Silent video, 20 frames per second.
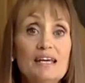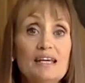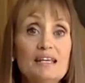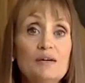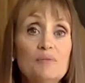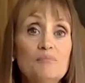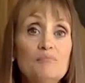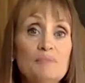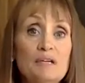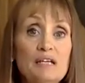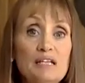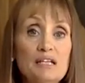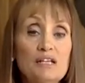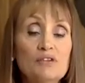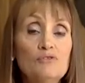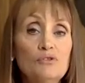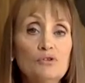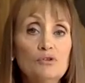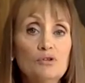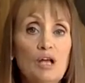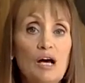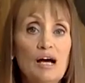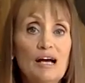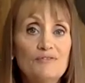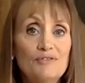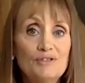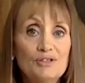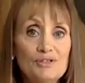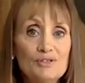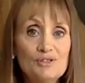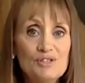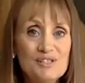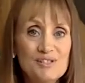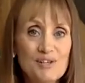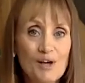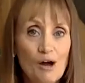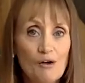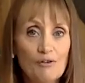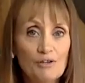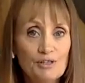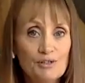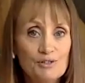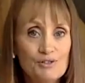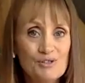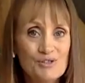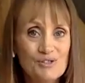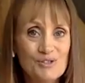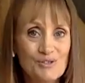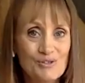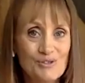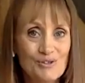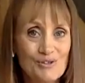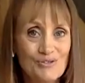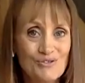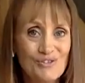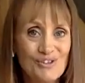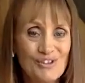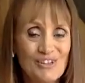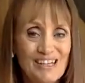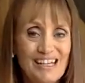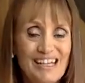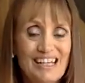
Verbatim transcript: in a meaningful life that you desire and you deserve.